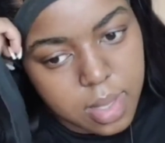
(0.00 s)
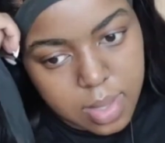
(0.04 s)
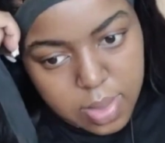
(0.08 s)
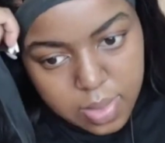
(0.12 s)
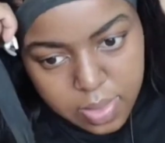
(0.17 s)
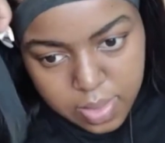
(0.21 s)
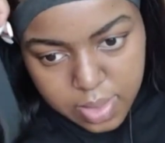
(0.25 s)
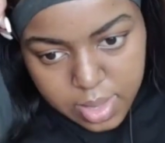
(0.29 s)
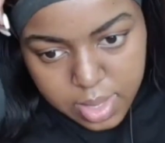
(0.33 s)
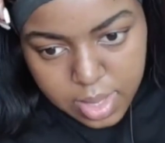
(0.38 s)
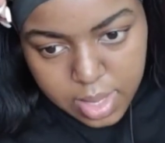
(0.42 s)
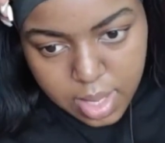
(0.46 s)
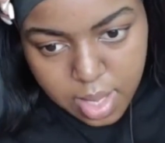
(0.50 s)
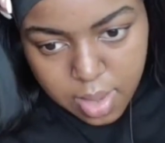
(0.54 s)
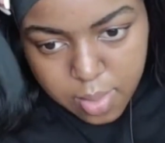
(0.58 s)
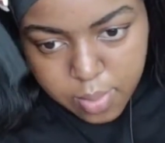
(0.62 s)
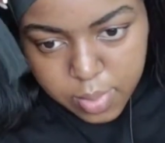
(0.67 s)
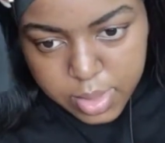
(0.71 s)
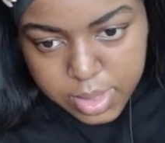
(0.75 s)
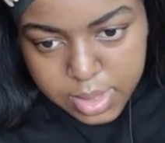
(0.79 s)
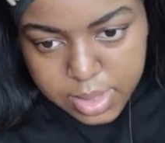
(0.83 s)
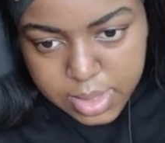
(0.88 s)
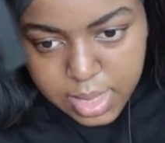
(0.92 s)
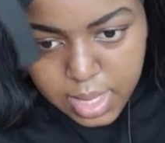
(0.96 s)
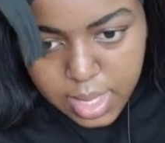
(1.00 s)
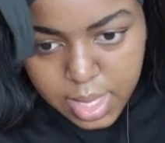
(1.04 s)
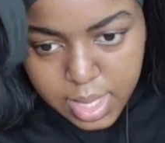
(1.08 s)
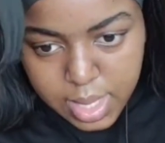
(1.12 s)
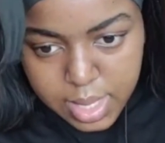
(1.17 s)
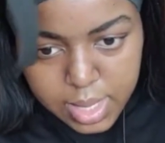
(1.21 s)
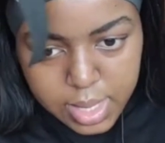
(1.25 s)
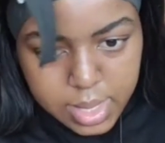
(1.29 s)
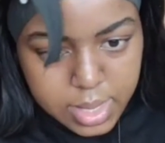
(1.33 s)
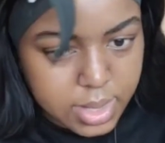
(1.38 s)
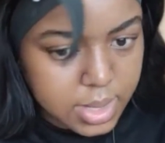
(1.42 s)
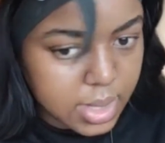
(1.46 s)
And then I would
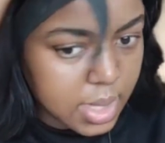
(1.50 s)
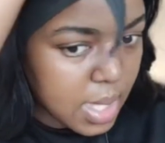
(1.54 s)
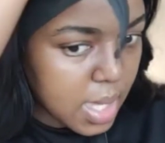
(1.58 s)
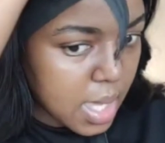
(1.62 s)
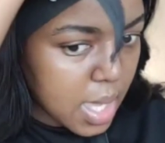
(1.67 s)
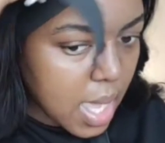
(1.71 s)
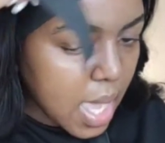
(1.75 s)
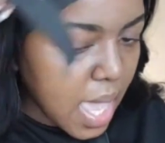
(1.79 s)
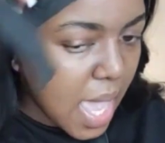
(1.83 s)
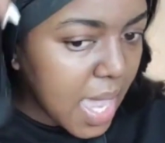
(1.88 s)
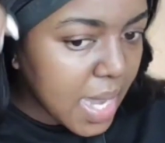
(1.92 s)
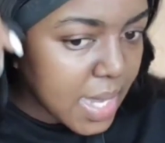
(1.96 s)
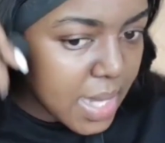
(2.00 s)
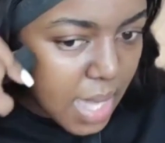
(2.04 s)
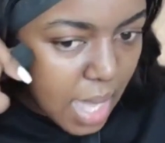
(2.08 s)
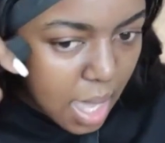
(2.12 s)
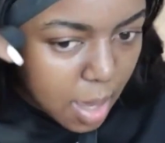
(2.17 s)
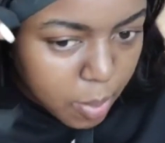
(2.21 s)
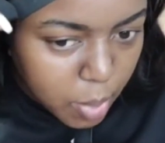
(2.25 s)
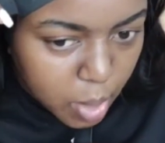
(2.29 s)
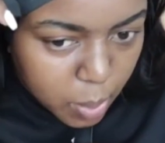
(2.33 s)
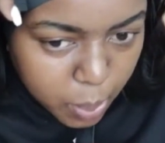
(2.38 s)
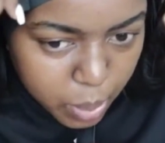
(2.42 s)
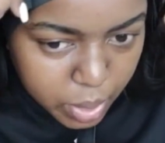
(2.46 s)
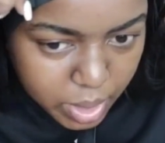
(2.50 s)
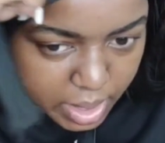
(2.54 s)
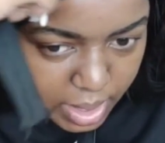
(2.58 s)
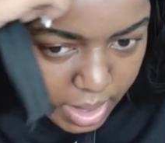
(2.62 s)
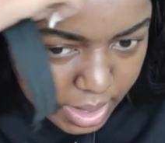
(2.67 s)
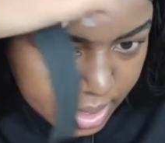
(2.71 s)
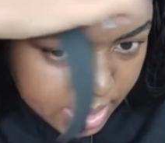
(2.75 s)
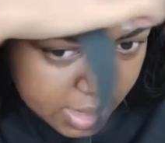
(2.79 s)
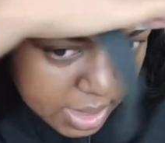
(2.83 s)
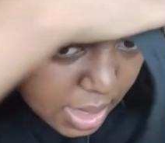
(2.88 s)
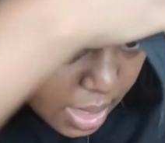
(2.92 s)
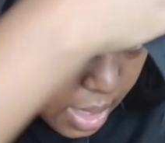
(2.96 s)
tie it, and I'm not putting
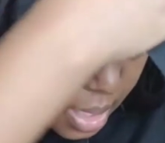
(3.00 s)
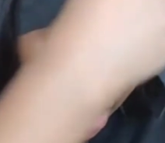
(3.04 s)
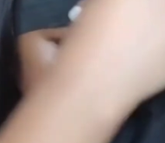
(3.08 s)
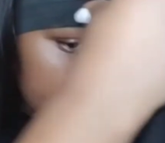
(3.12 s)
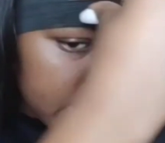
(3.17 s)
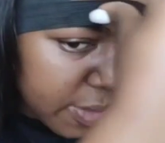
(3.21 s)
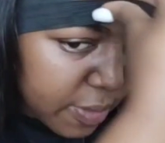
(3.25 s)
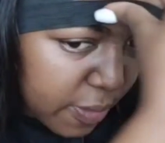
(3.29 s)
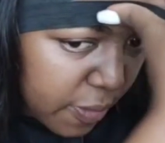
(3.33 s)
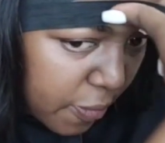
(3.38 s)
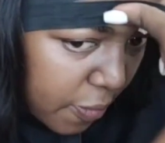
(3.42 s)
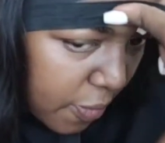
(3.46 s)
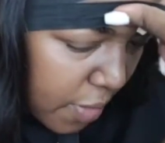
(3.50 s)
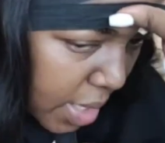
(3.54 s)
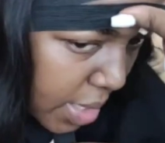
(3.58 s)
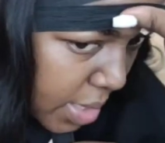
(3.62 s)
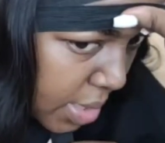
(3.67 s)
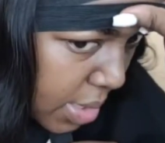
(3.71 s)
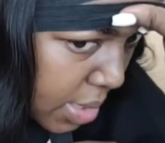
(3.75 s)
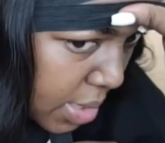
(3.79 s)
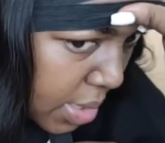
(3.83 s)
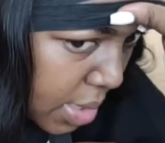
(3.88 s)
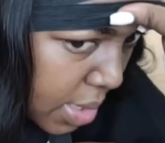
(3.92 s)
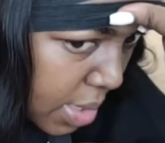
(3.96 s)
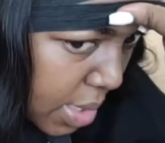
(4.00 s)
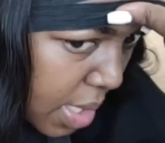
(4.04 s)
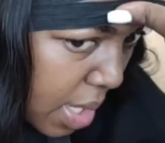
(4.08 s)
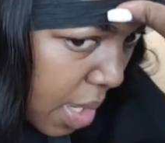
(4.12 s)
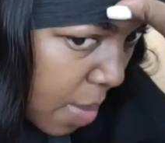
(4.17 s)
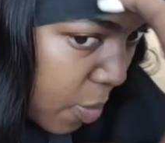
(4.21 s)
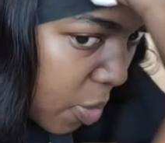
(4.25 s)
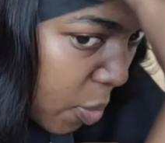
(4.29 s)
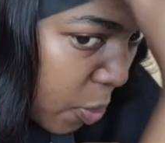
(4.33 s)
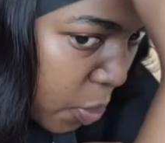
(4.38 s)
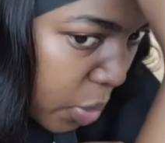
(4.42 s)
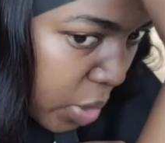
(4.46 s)
it in front,
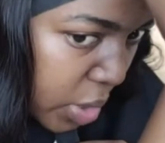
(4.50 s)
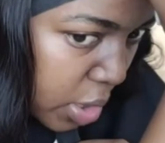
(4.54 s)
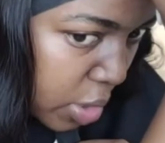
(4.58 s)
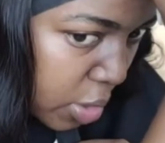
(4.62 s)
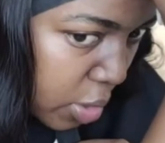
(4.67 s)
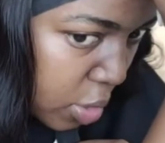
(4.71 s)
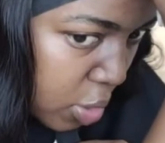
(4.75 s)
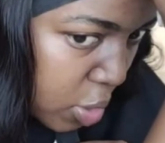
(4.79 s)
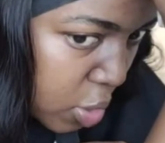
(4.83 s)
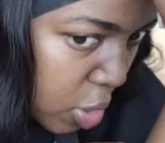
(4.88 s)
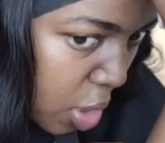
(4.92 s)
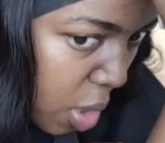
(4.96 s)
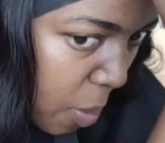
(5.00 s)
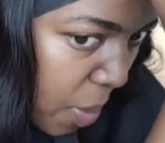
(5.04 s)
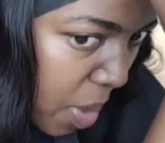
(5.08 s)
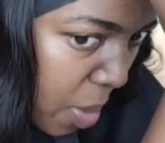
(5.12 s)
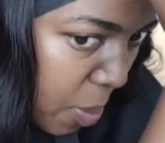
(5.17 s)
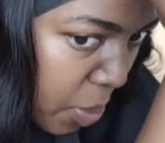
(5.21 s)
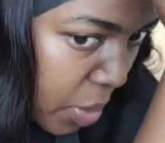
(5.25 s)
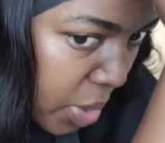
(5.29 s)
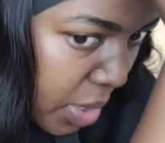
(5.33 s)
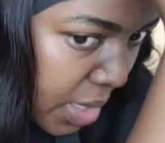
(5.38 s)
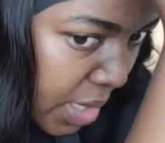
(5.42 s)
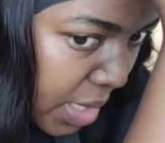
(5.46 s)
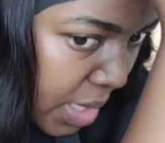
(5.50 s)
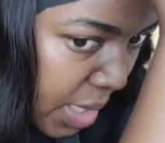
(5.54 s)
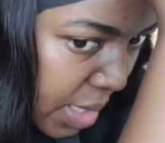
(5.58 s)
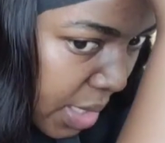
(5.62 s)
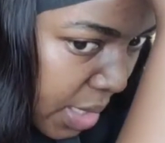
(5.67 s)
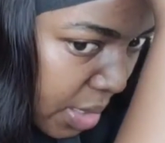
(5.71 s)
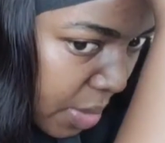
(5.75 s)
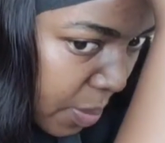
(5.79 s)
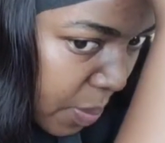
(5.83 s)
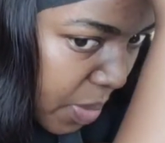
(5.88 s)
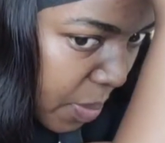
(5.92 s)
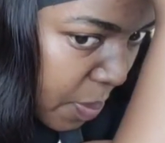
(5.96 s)
I'm not putting it on top, I'm putting it a
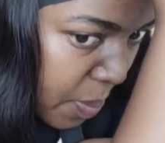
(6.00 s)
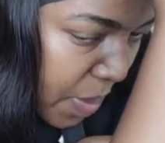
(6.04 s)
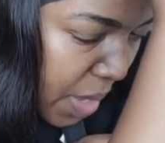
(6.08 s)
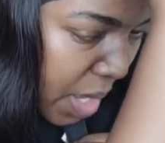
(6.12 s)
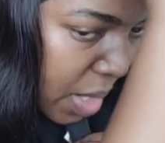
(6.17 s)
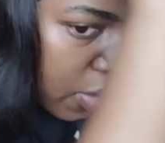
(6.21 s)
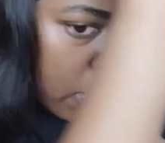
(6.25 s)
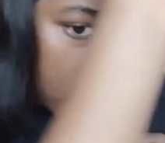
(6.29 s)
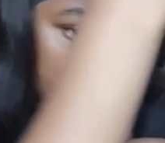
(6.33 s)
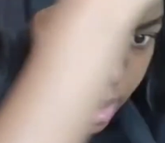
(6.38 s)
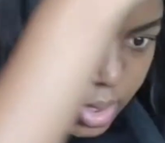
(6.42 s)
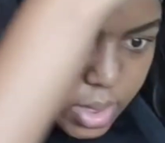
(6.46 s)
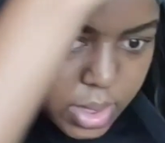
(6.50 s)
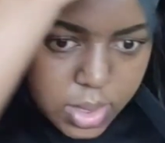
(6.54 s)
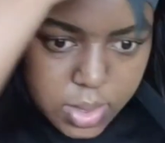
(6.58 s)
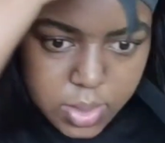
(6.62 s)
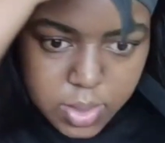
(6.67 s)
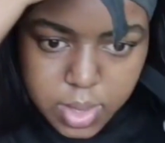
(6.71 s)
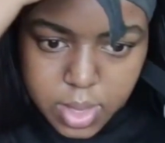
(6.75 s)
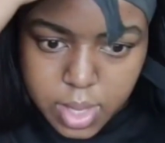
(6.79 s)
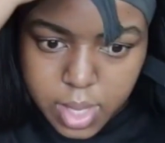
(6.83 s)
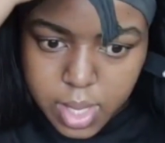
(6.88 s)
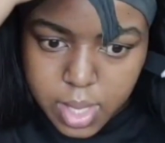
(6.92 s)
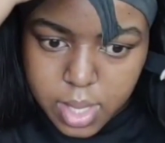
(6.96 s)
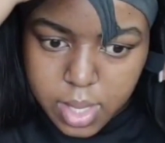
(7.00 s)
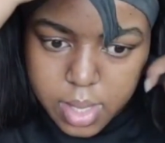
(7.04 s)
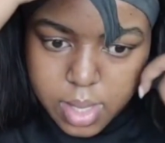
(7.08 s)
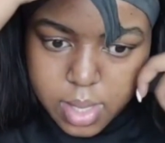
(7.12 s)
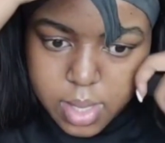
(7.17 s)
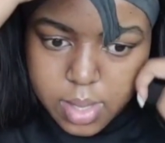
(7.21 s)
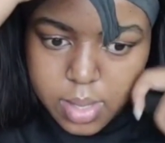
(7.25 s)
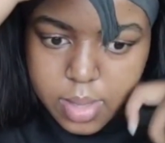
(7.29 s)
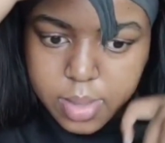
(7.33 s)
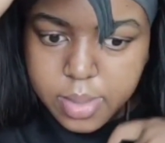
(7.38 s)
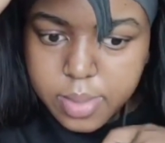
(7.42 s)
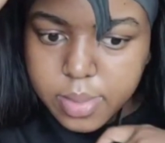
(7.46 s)
little bit backwards, okay?
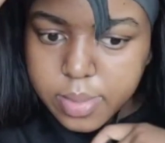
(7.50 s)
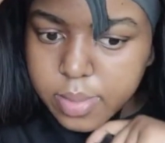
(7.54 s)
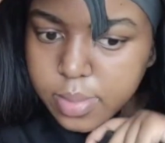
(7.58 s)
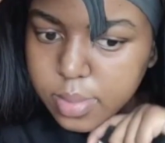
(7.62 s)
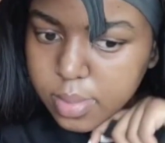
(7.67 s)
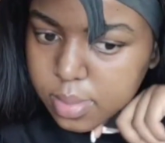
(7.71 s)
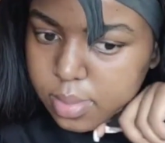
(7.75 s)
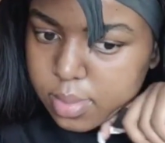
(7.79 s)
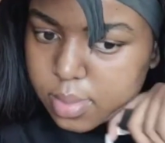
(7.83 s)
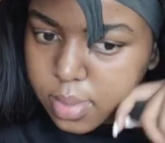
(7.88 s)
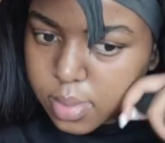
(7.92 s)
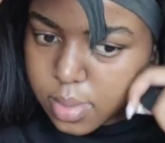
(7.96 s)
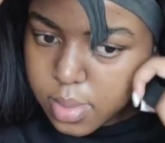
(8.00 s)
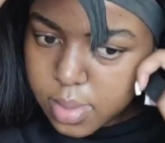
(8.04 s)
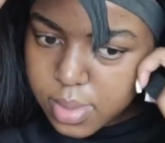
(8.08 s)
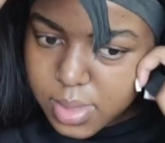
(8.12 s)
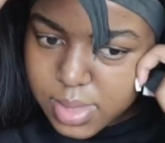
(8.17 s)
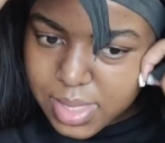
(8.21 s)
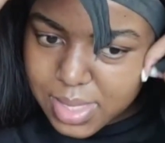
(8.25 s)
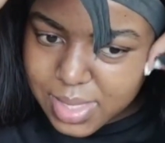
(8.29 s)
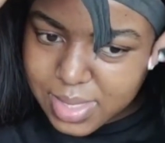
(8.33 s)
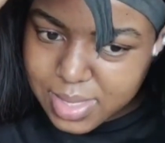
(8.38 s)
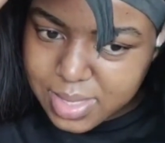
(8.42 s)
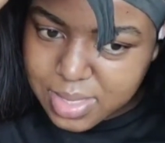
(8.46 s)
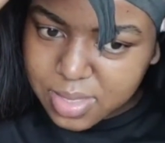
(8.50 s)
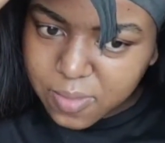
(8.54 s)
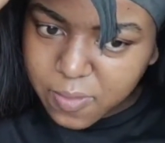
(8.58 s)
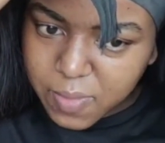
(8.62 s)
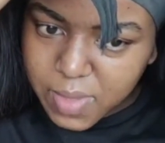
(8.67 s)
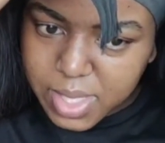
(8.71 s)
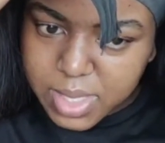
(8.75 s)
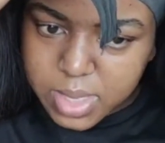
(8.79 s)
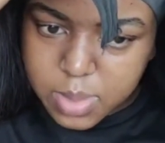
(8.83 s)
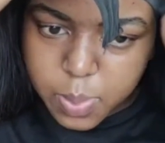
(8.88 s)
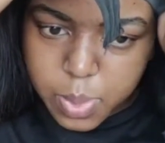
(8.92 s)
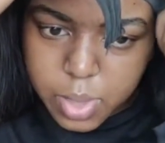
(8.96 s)
So this
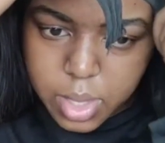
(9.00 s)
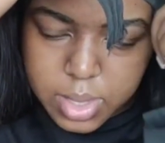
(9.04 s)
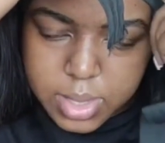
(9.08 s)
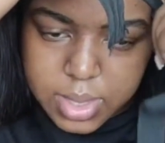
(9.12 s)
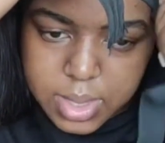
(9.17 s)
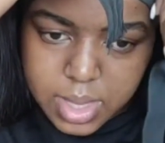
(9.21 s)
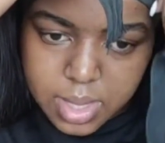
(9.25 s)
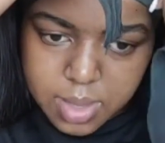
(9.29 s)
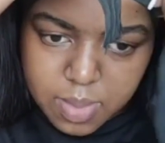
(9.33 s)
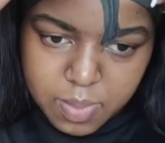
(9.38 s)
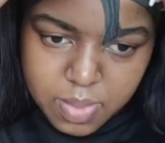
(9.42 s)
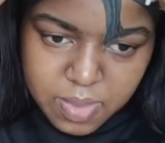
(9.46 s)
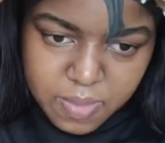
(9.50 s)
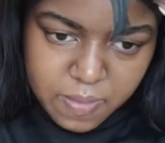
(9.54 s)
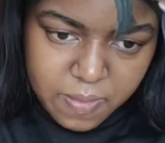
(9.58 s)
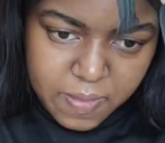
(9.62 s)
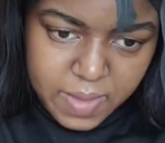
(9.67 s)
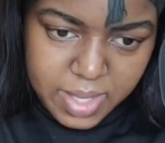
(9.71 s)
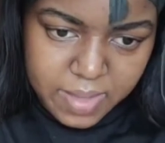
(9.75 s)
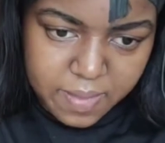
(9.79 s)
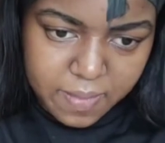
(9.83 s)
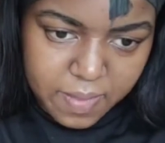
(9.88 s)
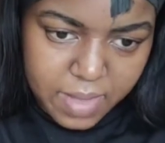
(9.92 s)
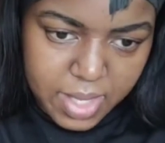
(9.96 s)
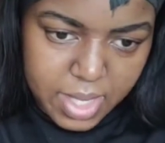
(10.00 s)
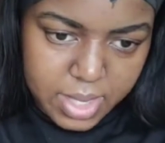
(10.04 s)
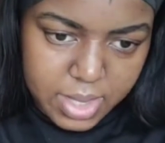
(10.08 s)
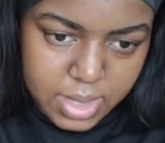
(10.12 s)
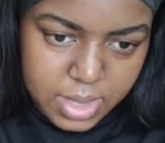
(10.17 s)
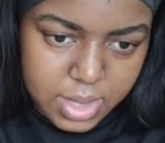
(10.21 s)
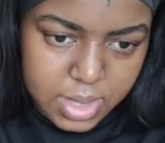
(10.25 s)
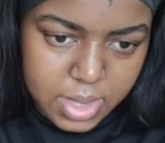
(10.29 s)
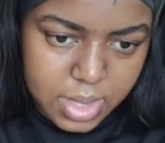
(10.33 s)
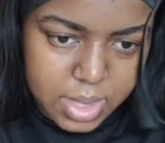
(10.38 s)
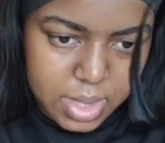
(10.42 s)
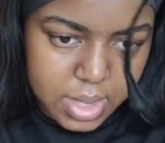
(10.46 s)
front part can be
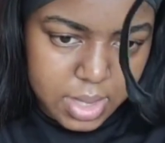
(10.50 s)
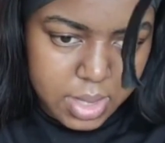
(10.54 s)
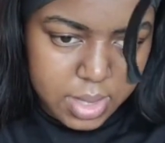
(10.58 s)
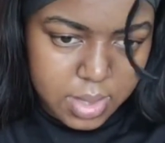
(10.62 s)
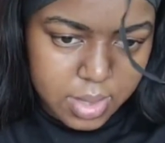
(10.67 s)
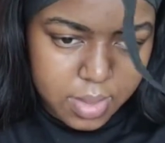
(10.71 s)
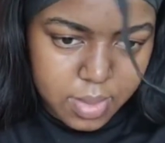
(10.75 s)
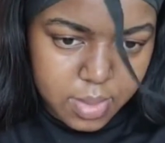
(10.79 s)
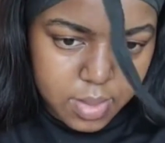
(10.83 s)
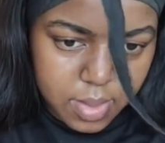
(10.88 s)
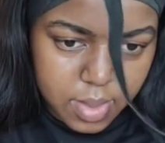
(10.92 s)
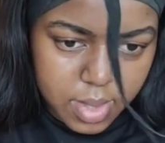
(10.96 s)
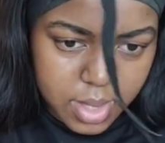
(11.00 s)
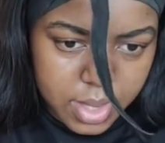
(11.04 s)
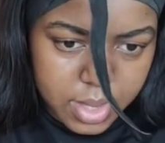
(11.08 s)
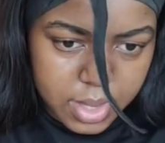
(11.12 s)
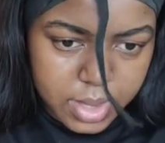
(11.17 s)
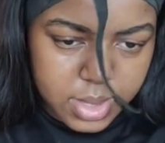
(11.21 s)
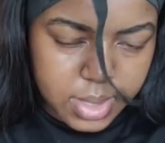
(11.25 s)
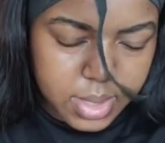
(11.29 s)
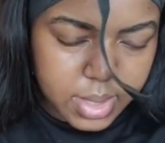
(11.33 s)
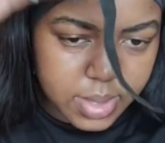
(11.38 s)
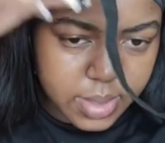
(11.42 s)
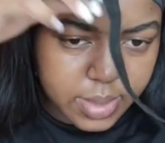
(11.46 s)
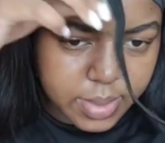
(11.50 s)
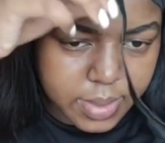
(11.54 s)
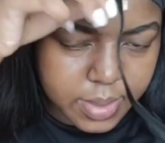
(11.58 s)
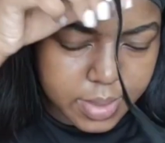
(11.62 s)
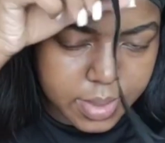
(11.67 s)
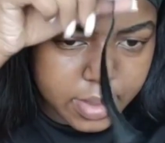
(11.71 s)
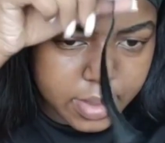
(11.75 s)
flat, right?